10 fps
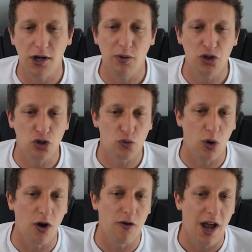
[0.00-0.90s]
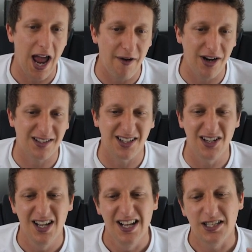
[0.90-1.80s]
and we just want Eriksen
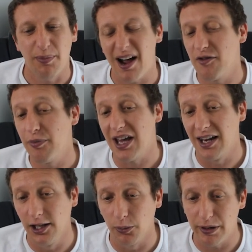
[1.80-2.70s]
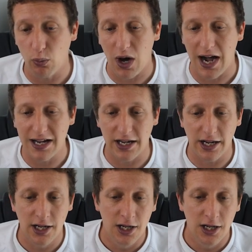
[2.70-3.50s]
to either be a little bit wider